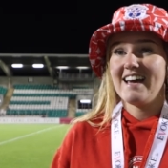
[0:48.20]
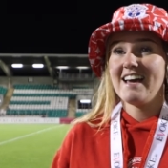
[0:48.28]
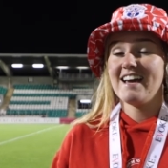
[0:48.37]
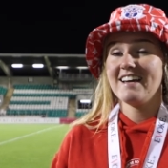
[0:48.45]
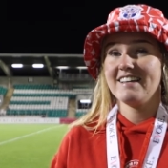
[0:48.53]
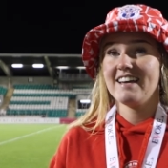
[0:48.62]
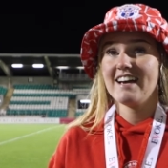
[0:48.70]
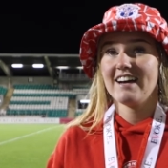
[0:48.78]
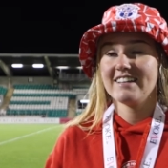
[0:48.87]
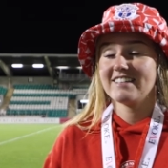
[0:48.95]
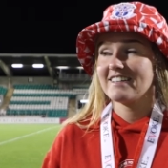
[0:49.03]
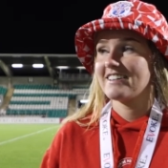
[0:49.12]
Uh, yeah, I
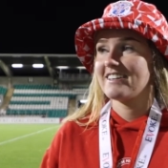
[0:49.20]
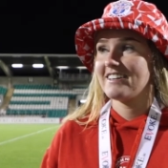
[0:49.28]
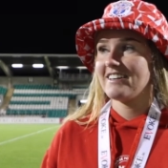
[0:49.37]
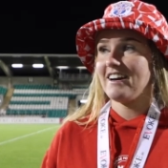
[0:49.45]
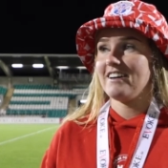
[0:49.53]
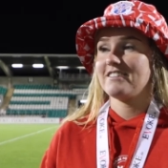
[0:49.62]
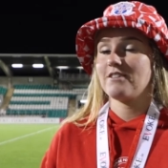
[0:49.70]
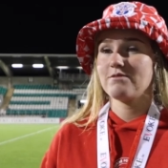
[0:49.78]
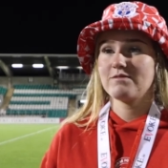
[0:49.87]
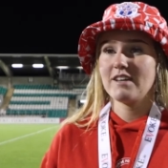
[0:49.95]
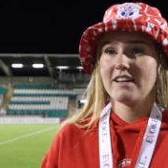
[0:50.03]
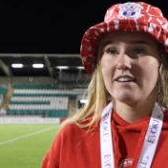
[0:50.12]
think I
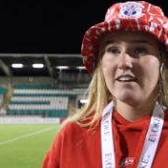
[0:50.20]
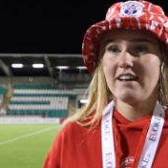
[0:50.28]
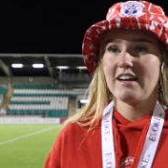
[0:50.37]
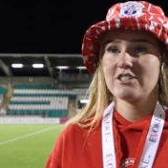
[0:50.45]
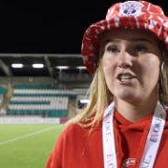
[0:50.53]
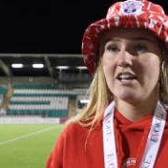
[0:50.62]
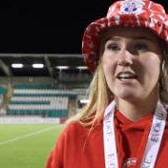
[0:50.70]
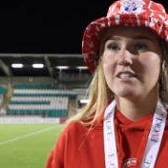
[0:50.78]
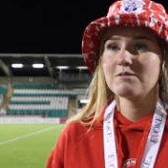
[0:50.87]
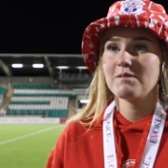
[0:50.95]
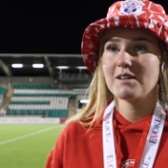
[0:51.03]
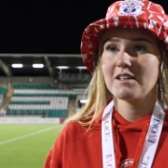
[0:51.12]
don't think it actually
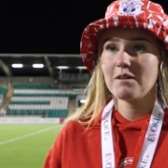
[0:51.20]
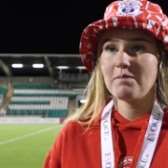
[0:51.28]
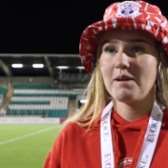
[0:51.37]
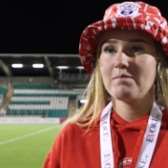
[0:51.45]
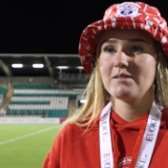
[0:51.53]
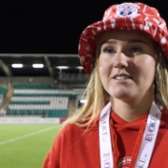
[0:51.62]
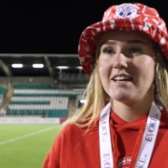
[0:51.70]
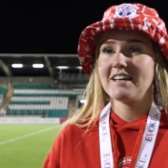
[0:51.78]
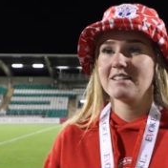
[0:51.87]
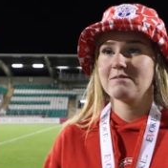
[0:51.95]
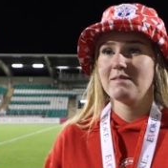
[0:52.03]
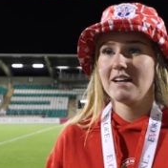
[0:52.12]
hits me until people say
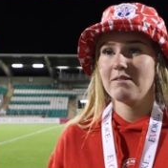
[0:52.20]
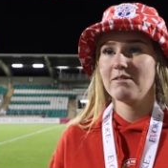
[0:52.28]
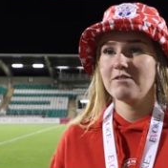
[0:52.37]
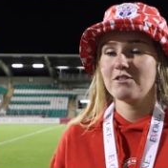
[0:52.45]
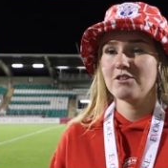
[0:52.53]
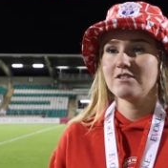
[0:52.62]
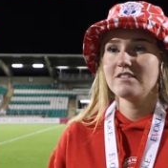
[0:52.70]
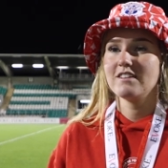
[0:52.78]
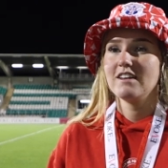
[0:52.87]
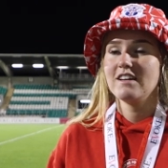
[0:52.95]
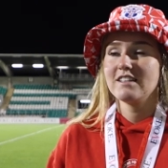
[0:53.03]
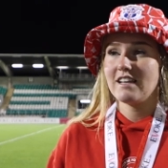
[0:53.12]
it to me that we've done
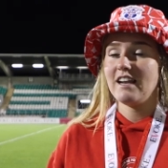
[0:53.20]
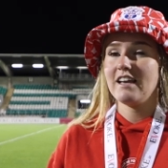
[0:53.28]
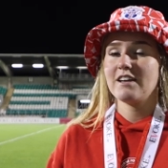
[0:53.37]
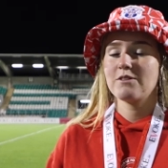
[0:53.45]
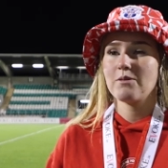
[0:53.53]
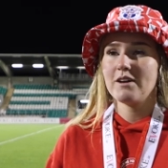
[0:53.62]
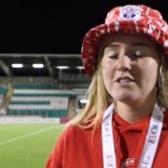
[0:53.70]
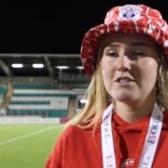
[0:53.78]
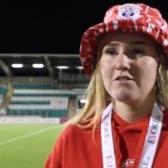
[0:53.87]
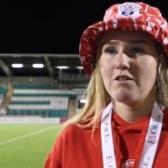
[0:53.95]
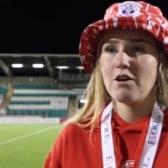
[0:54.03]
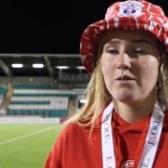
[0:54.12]
the league twice in
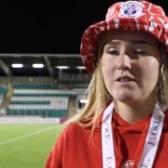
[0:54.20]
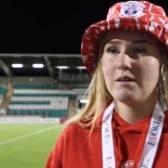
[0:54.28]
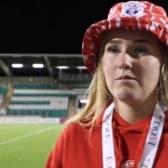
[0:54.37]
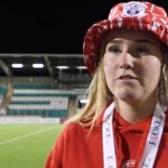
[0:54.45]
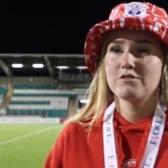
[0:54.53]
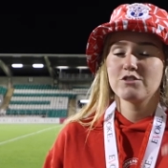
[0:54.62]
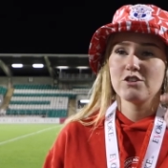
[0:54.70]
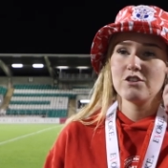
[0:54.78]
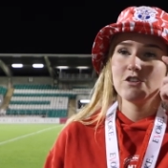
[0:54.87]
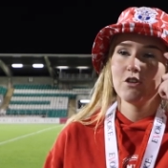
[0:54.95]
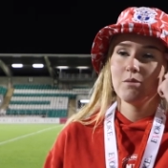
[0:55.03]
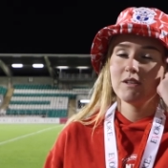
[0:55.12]
a row and then we've just done
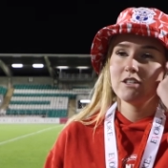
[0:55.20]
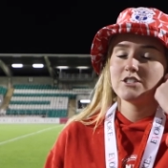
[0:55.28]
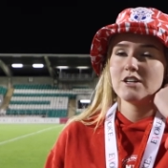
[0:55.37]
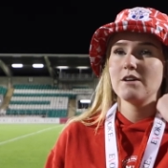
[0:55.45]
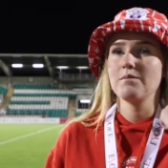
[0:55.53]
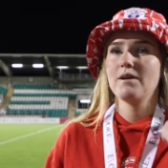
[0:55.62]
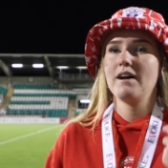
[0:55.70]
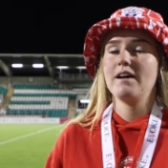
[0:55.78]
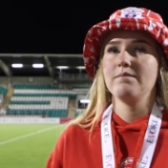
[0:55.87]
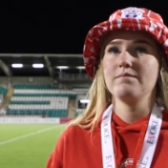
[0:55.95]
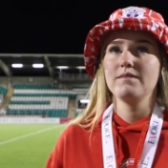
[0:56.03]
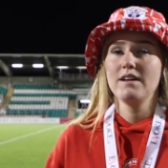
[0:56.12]
the double this year. But
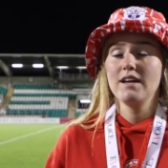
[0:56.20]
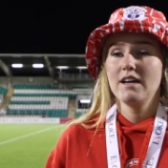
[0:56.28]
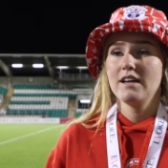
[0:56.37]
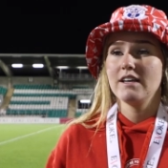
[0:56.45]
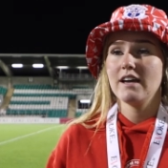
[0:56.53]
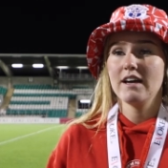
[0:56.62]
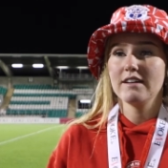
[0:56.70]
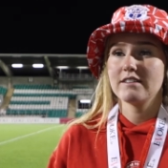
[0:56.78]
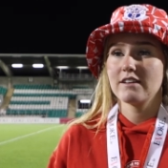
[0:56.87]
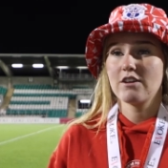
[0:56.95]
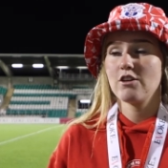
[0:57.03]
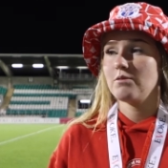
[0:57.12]
um, yeah,
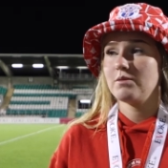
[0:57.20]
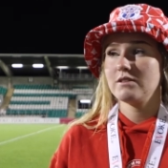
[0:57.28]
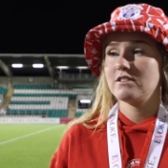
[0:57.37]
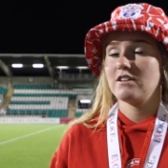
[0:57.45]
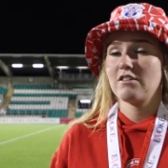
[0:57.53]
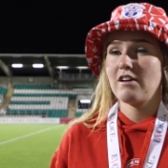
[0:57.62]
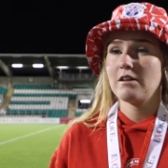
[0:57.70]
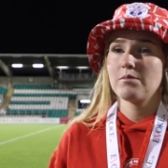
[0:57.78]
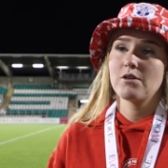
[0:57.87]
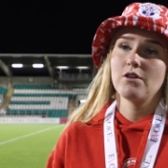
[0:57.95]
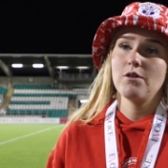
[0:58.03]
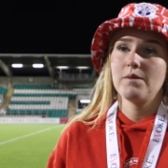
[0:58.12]
the club it's an incredible
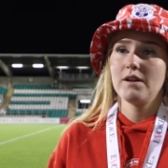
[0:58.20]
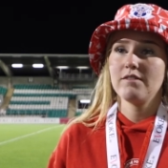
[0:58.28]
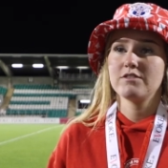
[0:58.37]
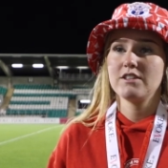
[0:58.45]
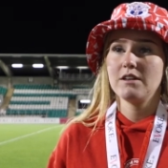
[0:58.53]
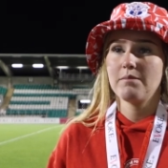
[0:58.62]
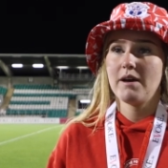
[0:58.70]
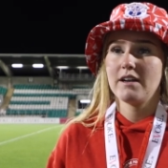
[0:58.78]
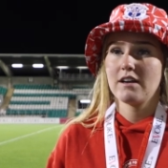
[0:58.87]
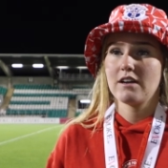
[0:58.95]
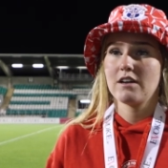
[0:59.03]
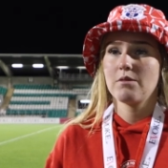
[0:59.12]
club, and obviously the men
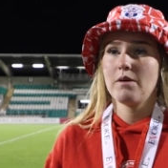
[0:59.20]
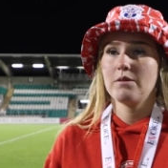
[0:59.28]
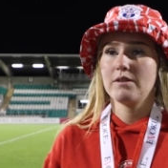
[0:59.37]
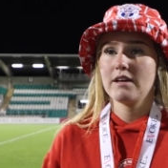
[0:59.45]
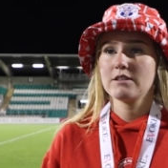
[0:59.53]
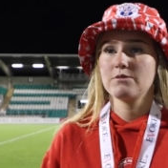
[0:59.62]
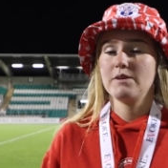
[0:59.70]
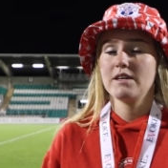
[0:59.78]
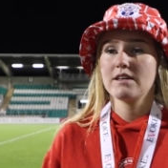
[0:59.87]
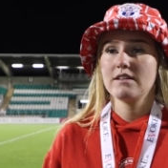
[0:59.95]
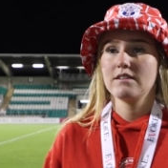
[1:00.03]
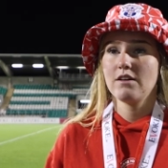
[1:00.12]
are going to go out next week
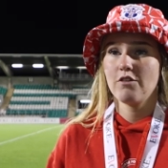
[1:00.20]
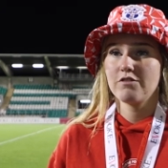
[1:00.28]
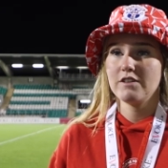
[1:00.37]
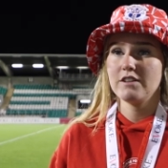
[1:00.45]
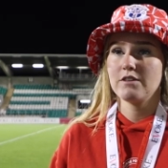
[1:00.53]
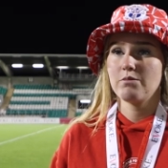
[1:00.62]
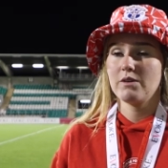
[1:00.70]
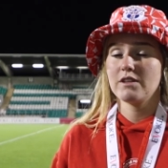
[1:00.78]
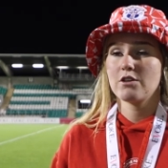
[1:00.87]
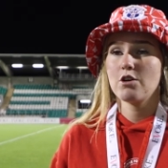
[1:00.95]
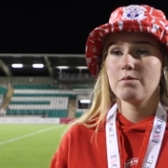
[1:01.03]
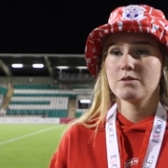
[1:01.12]
and hopefully win the
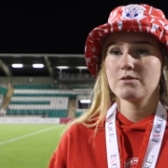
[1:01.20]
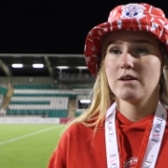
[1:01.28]
cup as